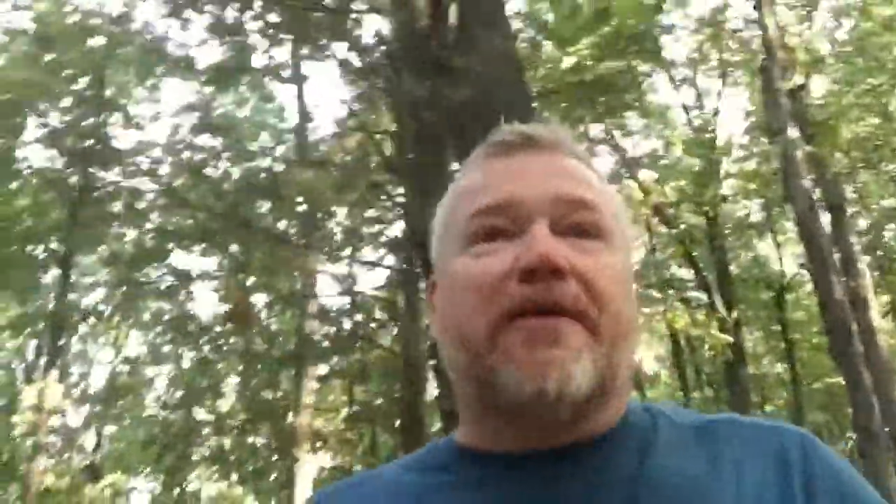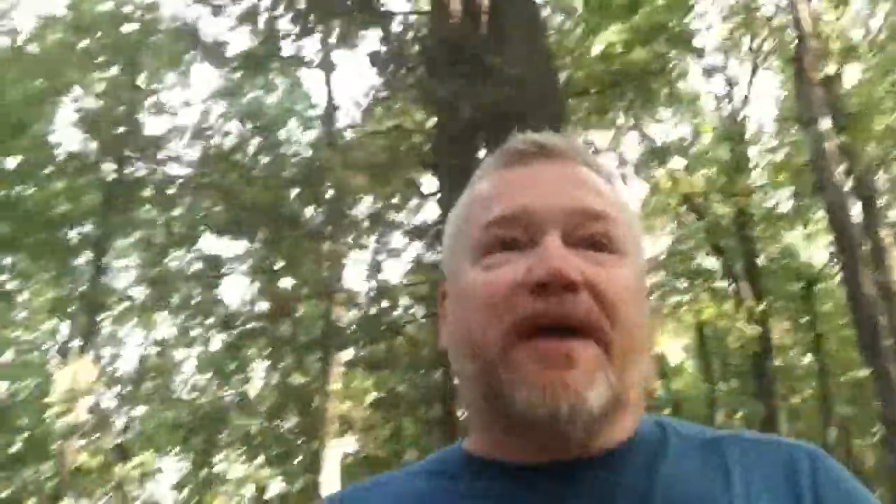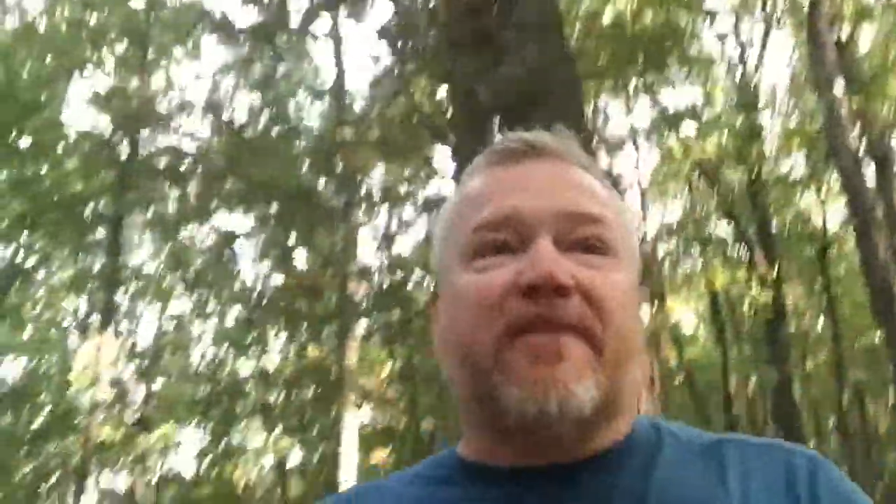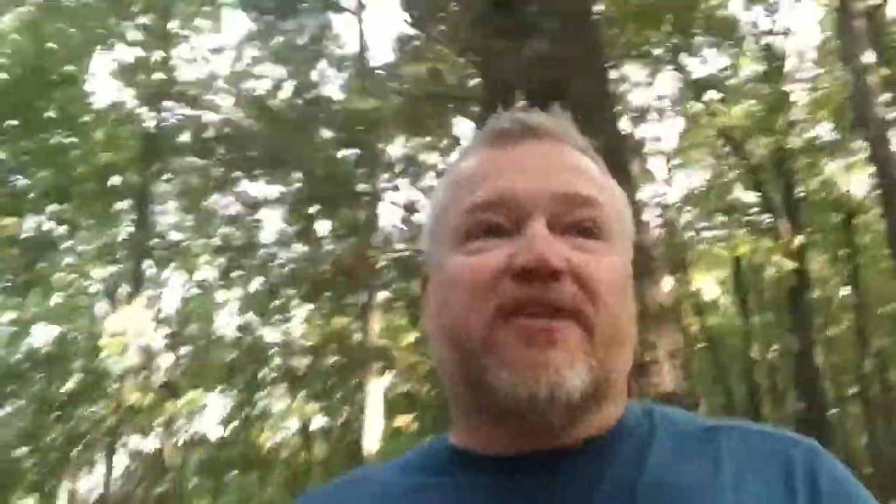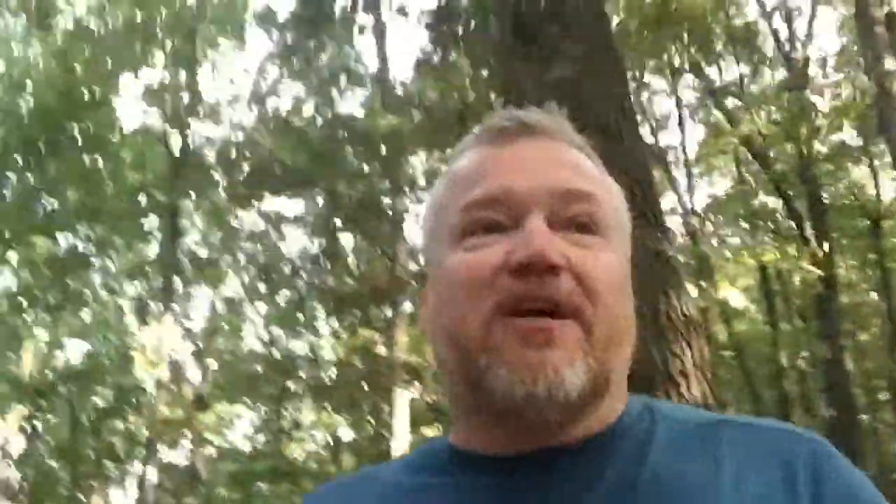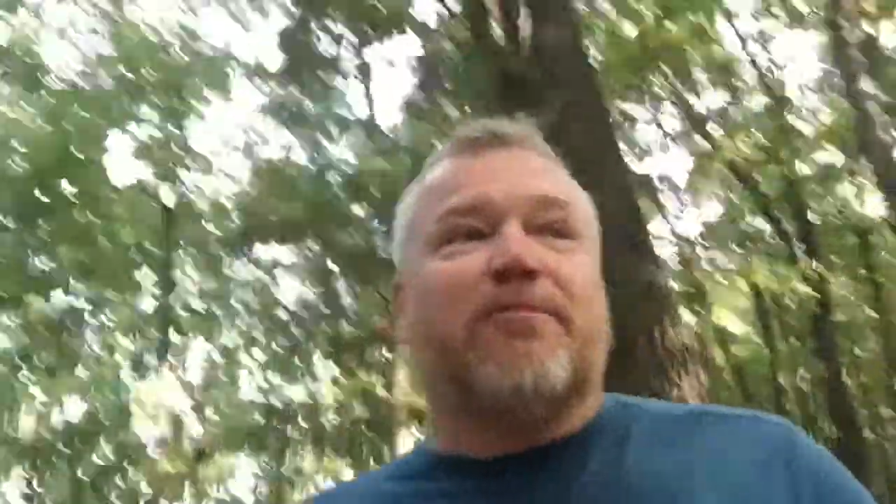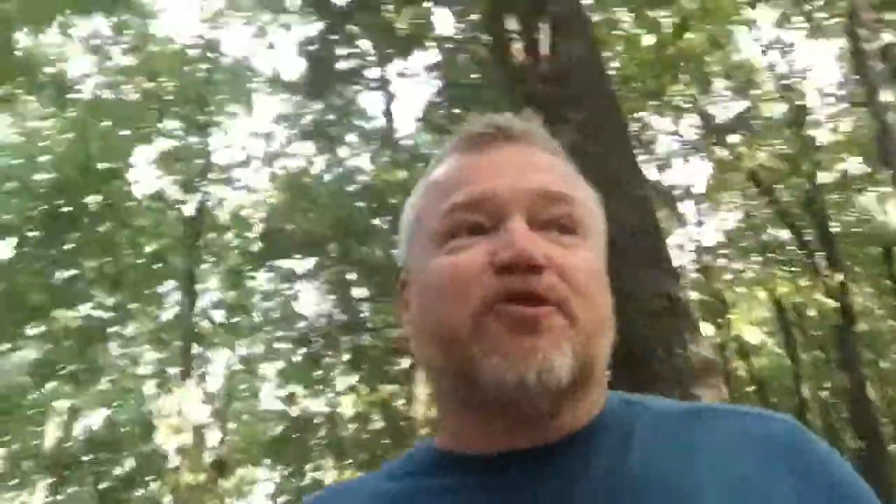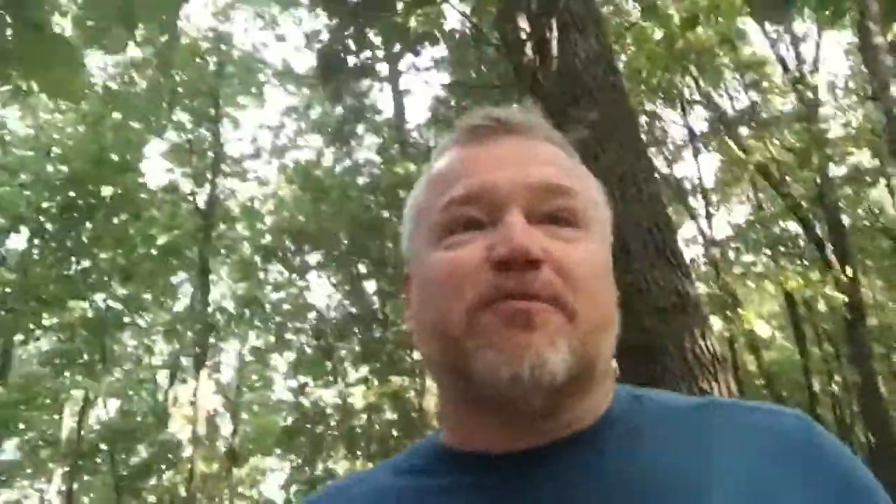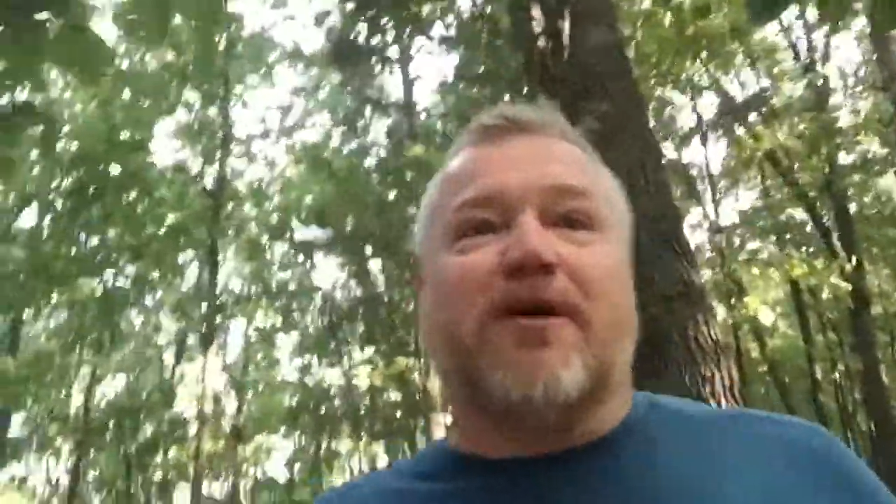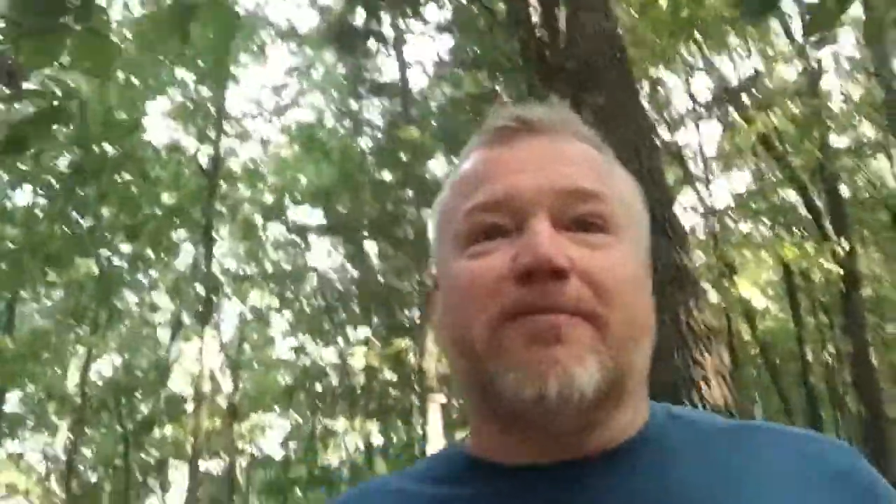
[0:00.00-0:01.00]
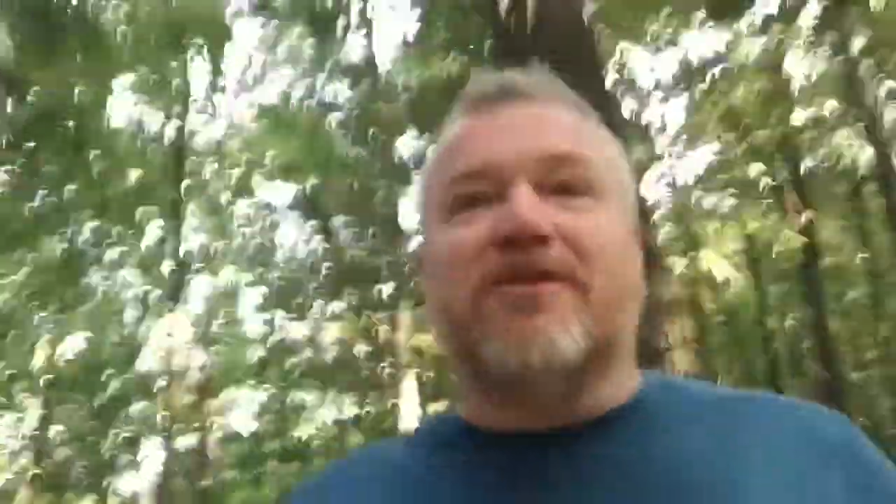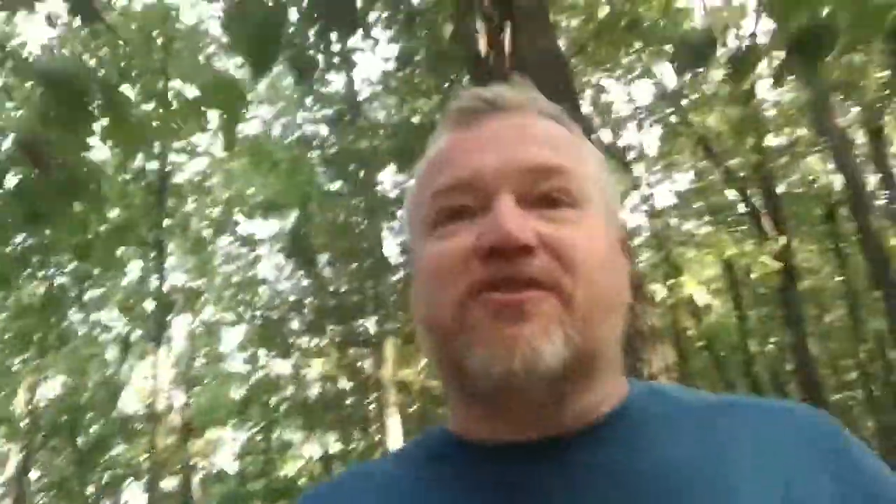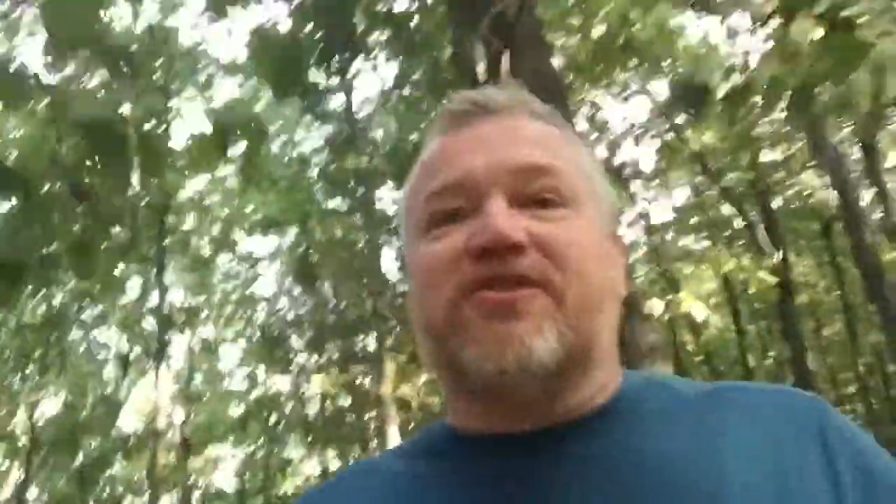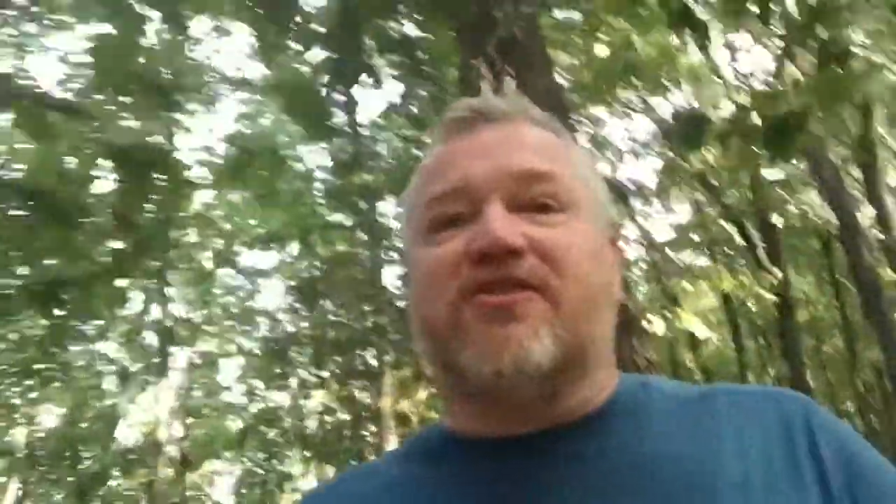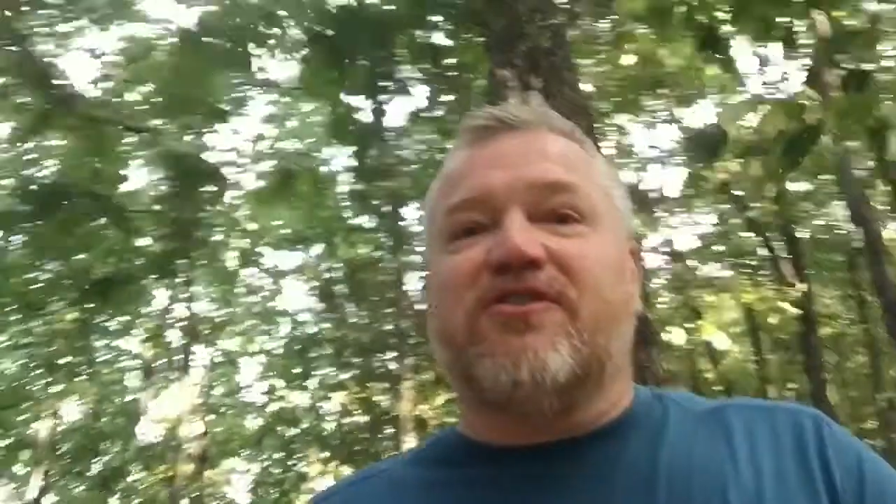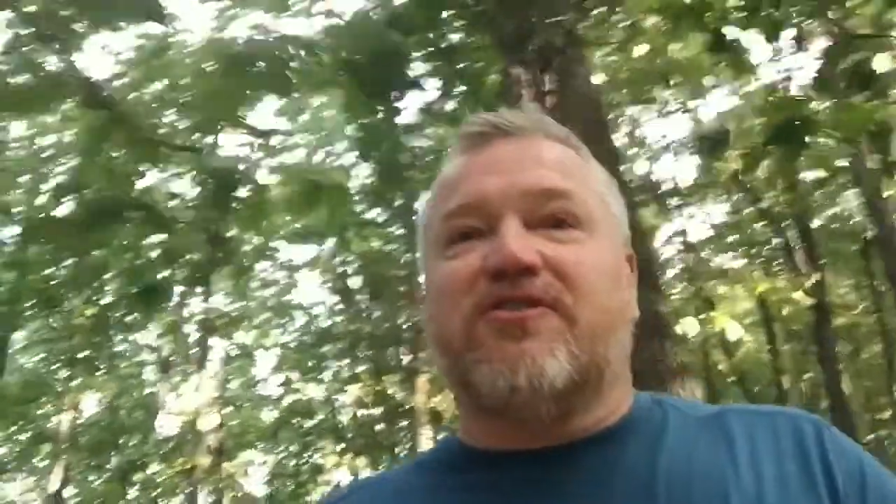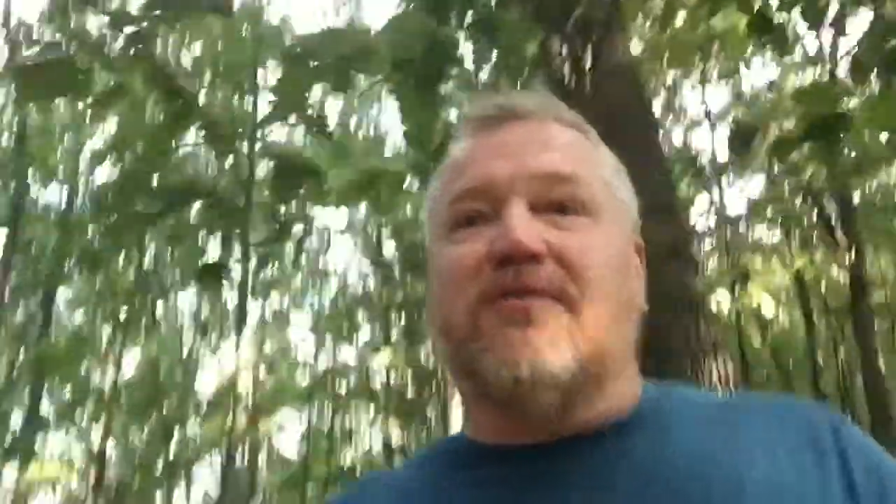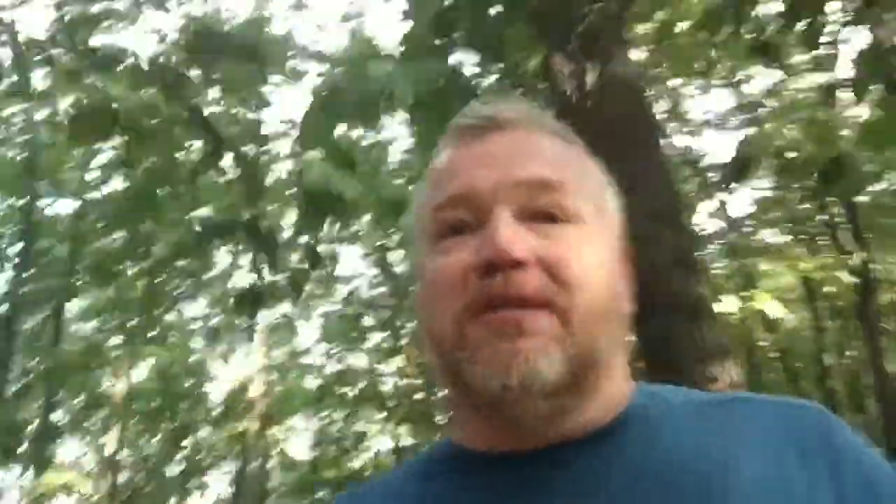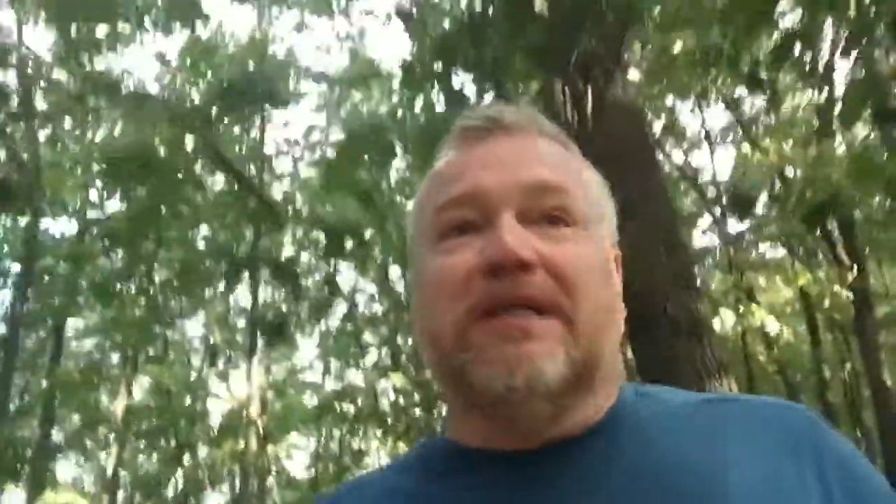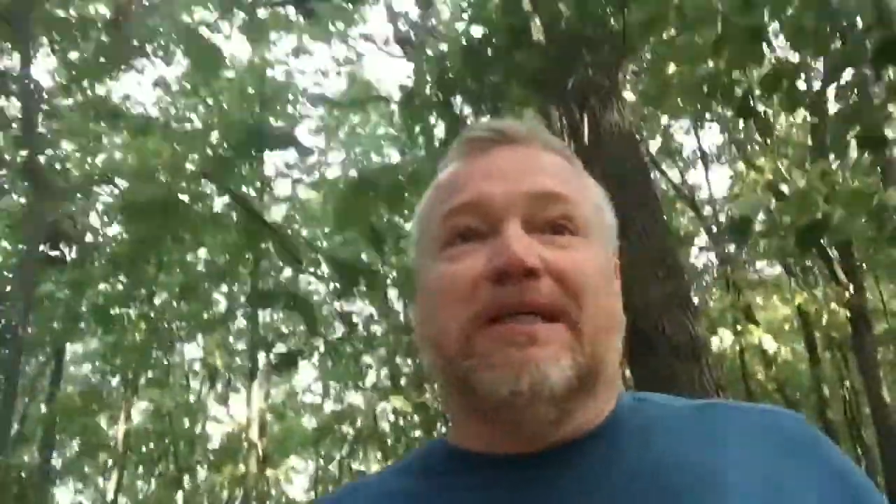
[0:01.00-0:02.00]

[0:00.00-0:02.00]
I have a couple small businesses and